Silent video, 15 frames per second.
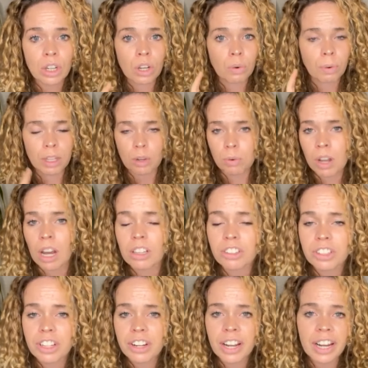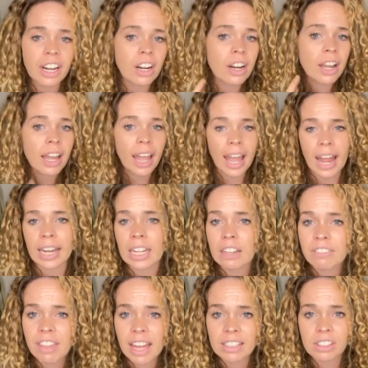when you color your hair, any of
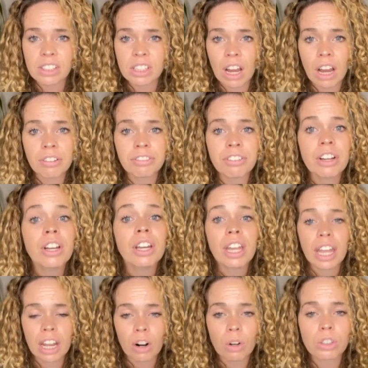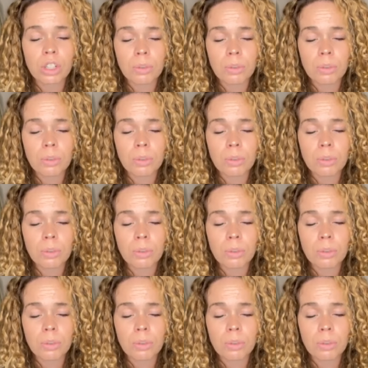that stuff, it also